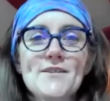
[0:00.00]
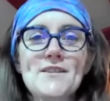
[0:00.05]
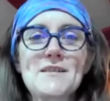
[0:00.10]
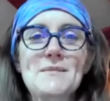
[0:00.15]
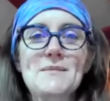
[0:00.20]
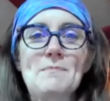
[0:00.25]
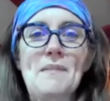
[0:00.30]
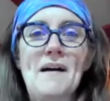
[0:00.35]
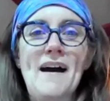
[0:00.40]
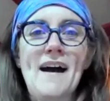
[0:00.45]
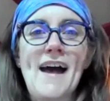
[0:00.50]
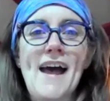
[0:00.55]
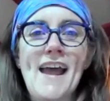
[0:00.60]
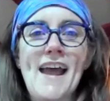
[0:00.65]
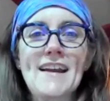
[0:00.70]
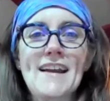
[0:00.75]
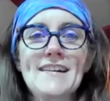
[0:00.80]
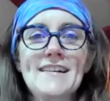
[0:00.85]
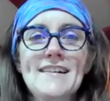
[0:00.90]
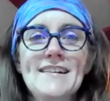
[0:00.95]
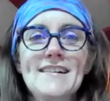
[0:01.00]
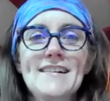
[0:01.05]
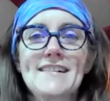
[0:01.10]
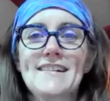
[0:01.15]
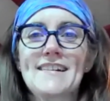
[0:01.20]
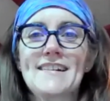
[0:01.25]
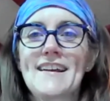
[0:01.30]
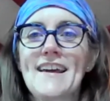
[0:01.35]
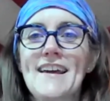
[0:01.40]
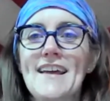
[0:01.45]
spine.
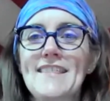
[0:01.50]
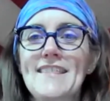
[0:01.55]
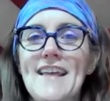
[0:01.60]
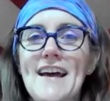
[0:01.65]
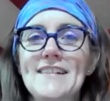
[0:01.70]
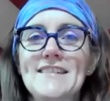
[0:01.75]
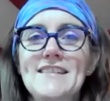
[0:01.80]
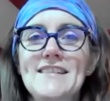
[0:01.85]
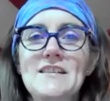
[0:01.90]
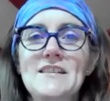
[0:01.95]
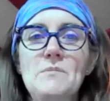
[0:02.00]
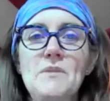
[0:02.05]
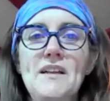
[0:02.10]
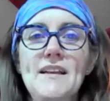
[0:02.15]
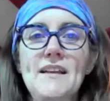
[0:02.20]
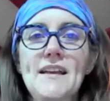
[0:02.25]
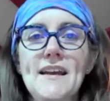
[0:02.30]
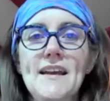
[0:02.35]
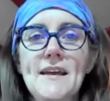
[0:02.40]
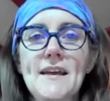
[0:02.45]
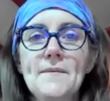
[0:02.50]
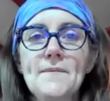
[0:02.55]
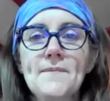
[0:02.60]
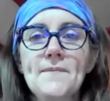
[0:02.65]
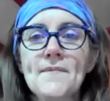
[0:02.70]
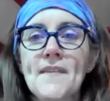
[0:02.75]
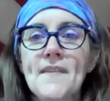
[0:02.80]
Get that stability.